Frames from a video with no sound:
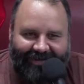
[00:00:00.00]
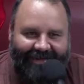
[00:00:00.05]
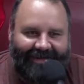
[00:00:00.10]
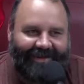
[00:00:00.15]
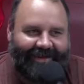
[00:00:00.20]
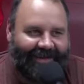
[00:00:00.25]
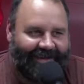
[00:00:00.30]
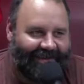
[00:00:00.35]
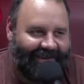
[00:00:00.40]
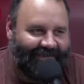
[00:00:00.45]

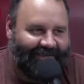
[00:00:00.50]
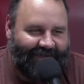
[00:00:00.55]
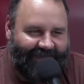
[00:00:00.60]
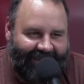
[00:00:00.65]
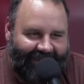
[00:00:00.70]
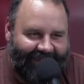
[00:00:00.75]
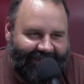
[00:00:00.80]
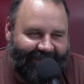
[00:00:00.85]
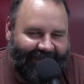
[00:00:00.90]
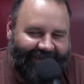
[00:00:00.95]
And I'm
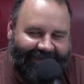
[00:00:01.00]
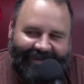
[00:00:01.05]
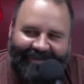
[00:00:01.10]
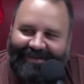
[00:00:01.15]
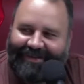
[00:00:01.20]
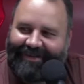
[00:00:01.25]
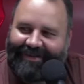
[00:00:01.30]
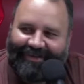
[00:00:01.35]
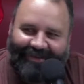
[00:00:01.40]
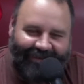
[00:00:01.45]
here
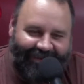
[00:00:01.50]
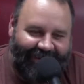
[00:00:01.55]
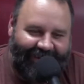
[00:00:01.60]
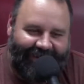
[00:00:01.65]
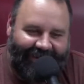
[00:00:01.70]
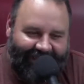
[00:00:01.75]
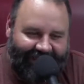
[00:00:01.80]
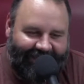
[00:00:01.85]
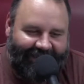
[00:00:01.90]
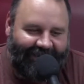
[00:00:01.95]
looking
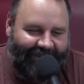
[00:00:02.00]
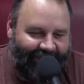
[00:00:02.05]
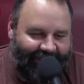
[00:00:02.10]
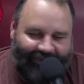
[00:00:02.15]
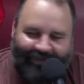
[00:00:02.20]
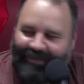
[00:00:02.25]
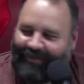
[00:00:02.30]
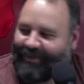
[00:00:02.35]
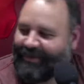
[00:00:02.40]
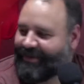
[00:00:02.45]
at the
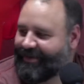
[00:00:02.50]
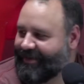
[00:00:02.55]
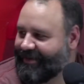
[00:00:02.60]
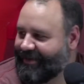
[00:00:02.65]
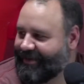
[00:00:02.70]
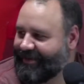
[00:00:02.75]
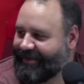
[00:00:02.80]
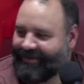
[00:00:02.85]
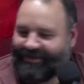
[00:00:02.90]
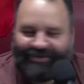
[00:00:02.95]
new
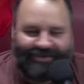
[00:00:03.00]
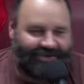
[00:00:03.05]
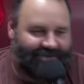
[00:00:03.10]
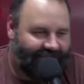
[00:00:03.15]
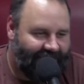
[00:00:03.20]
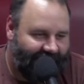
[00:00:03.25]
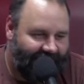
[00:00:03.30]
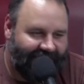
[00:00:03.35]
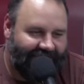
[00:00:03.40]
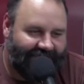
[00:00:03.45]

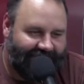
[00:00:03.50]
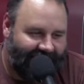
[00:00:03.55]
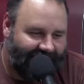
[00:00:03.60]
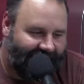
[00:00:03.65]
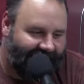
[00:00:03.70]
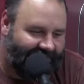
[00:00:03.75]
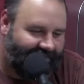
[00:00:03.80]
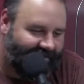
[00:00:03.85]
Dodge Charger.